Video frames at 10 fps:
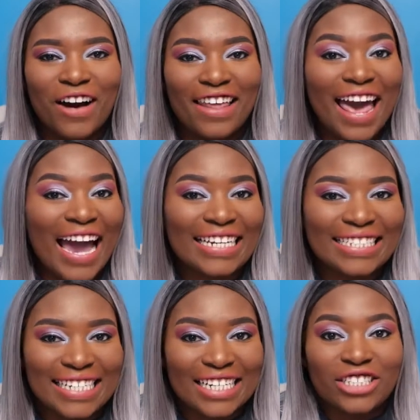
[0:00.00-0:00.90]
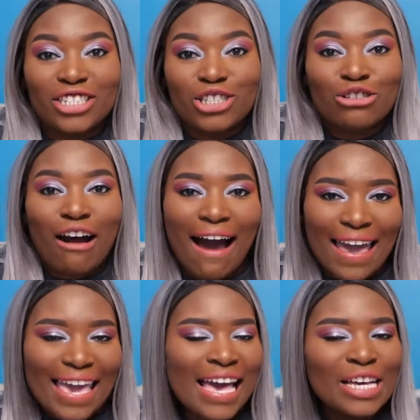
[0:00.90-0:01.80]
fun idea to
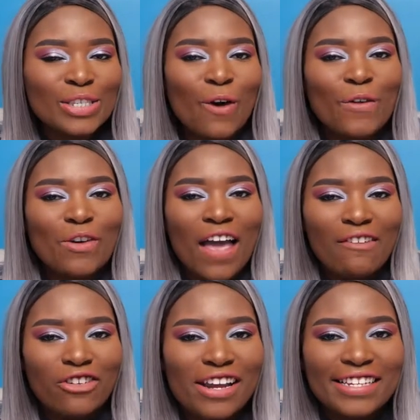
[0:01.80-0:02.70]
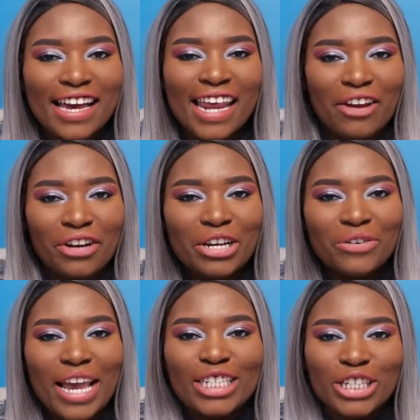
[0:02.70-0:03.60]
try. So if you've ever done a
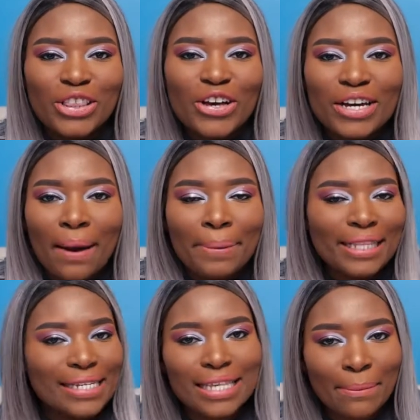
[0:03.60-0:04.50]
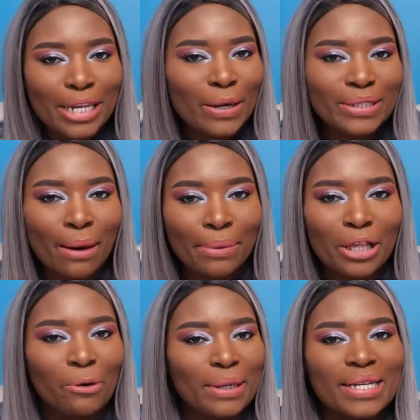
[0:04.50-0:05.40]
recreation look, please let me know down
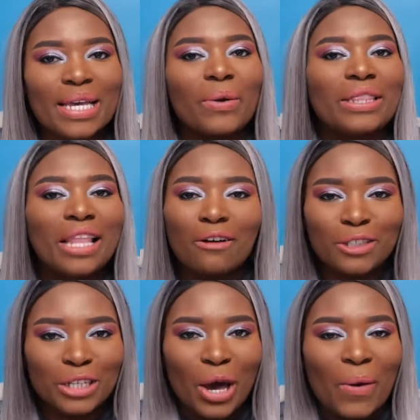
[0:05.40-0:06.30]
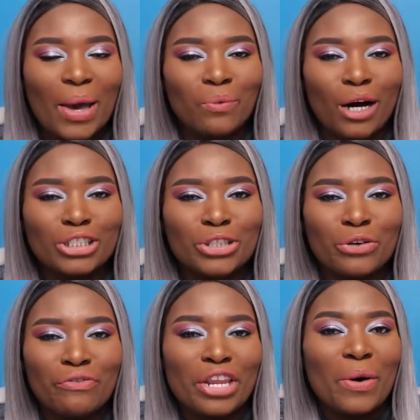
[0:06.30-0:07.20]
below, because I would love to go and watch
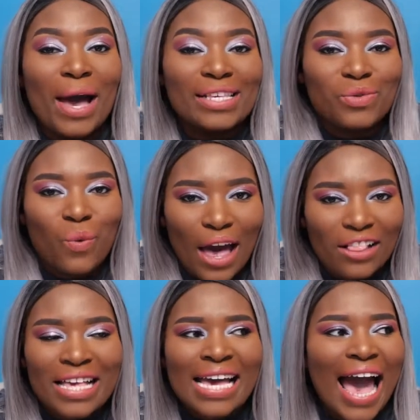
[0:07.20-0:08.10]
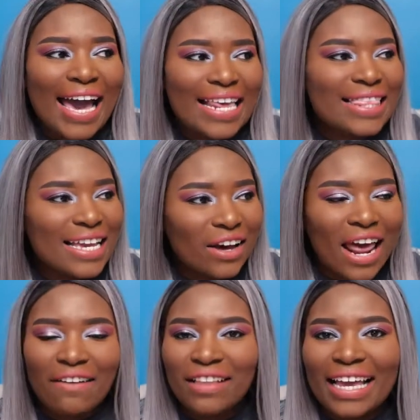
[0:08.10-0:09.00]
your video as well. I didn't think I'd
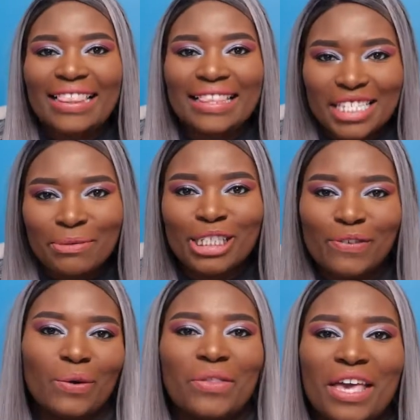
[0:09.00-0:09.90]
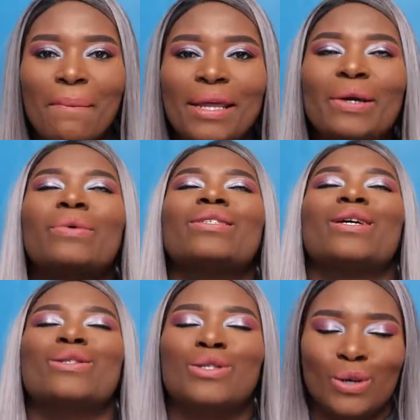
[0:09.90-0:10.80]
have like this much fun with it, but it
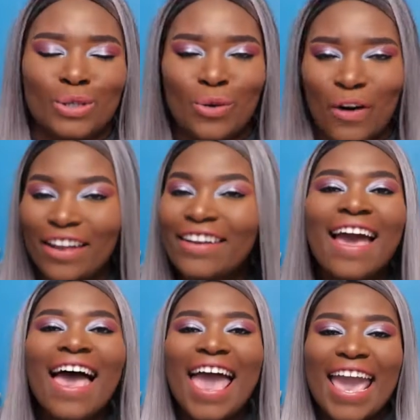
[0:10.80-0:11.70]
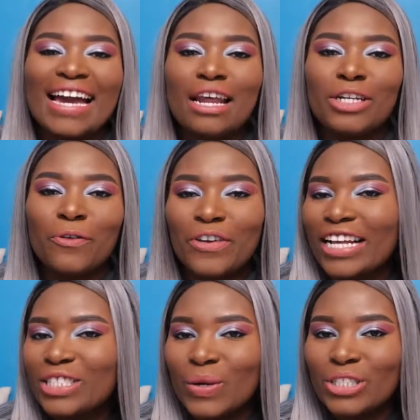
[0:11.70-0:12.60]
was so fun. And don't
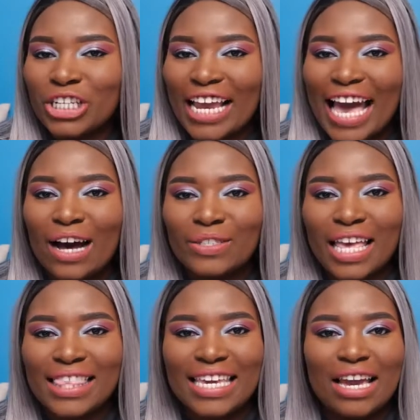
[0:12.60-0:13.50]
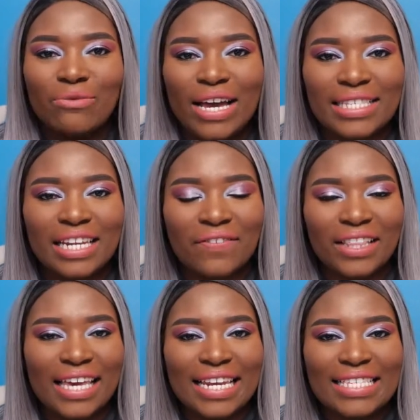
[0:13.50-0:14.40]
forget to check out the rest of the
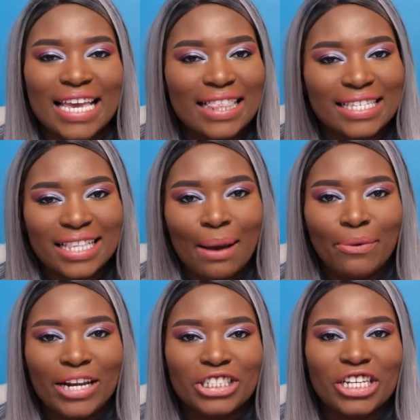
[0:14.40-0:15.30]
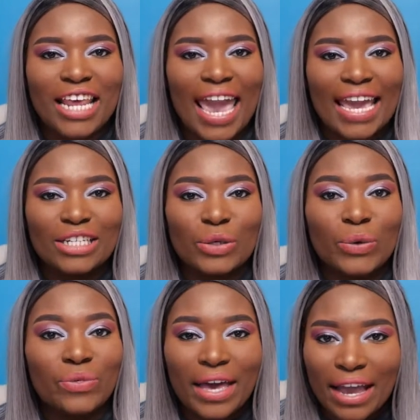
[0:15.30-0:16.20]
ladies in this collaboration and
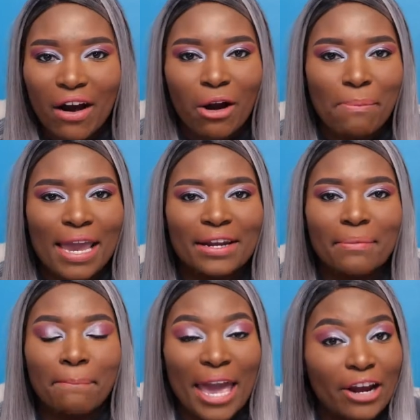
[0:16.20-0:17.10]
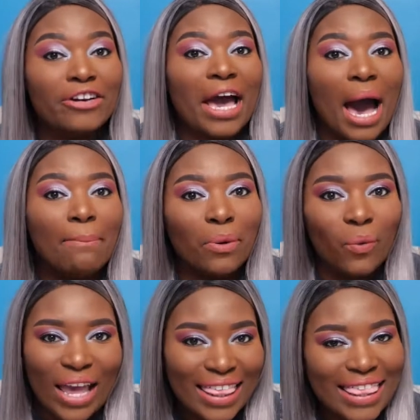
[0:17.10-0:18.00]
who they are paired up
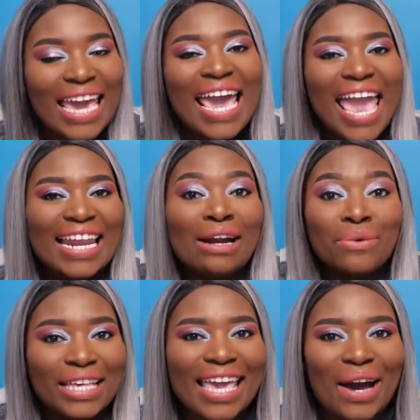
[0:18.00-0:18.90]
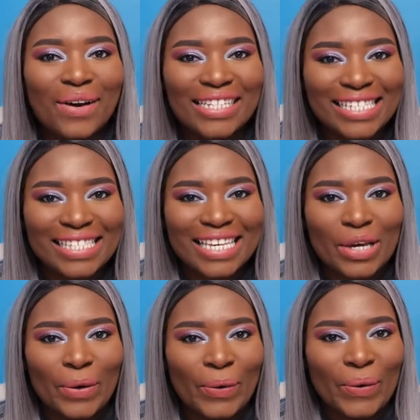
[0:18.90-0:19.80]
with. And I really can't wait to
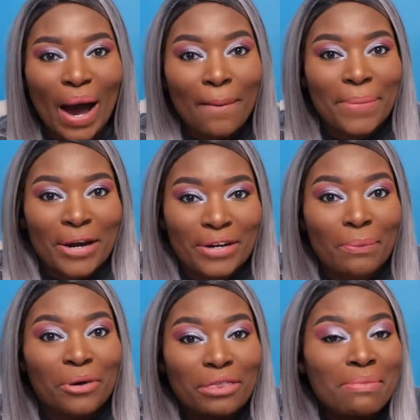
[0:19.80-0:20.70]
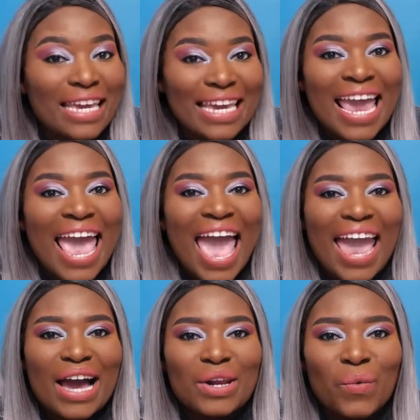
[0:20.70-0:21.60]
see who got paired up with me
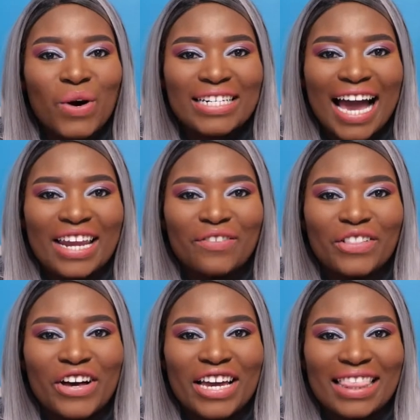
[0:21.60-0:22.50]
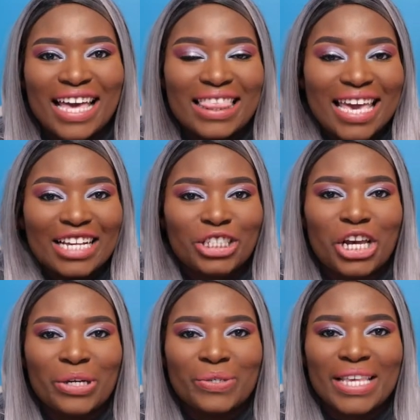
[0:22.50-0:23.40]
and what kind of look that they
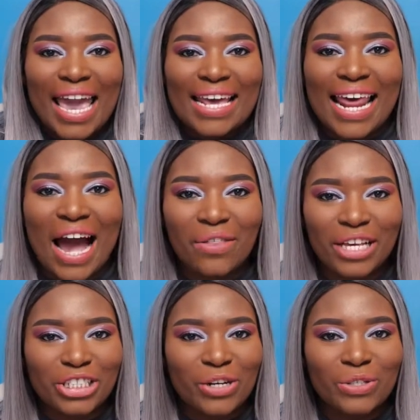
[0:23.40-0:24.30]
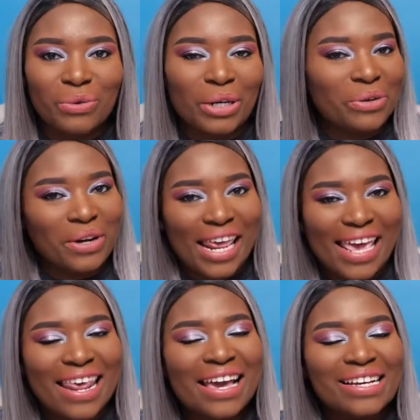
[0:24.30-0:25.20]
chose and how they chose to recreate
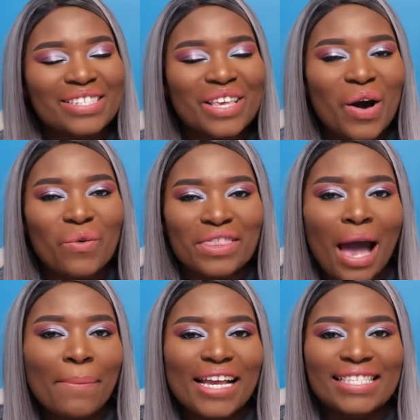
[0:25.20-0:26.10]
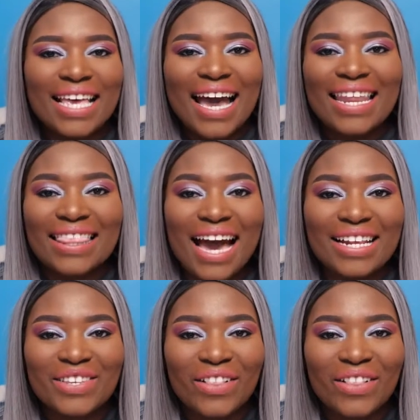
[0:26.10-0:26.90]
it. So with that being said, that is